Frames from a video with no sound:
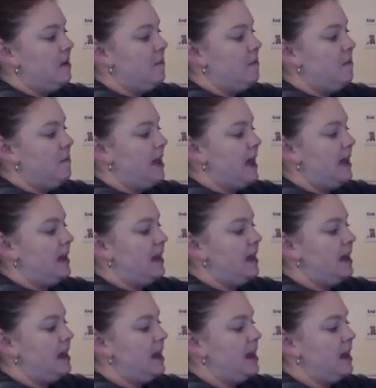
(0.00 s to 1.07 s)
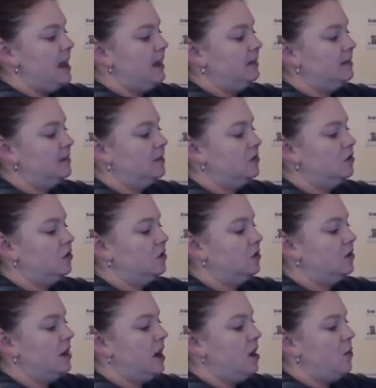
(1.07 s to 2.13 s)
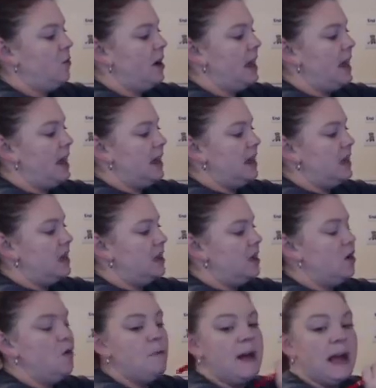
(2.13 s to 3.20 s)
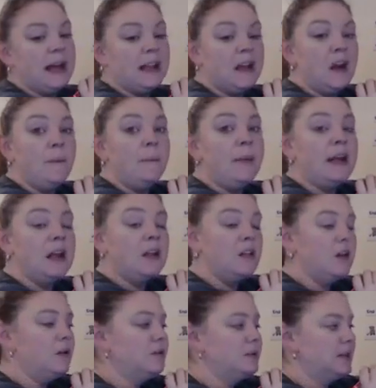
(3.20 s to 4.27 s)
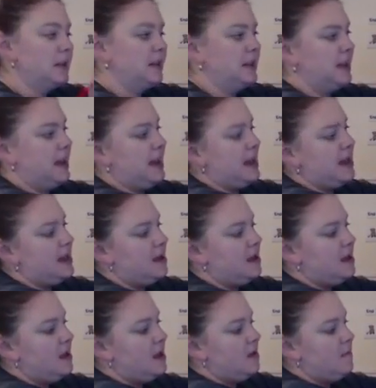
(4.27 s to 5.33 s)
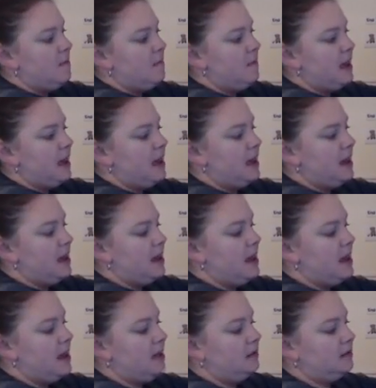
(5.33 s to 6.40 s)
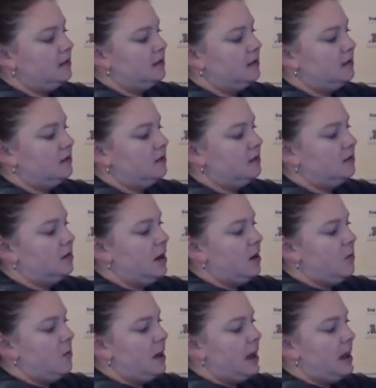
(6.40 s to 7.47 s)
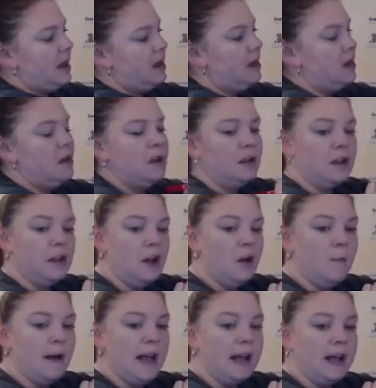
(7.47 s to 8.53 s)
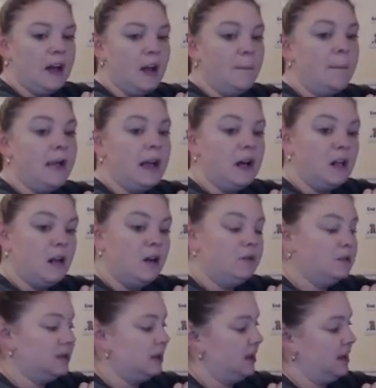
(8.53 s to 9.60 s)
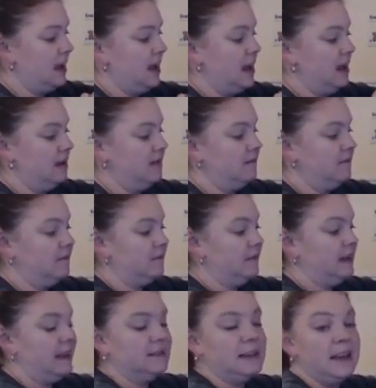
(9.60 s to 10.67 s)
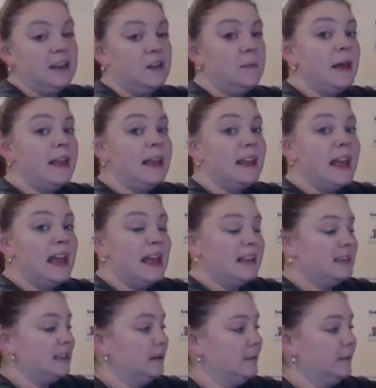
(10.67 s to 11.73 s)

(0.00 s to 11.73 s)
Make an S. Do not wait. Go back up and close the gate. Make an S. Do not wait. Go back up and close the gate. That's how you make an 8.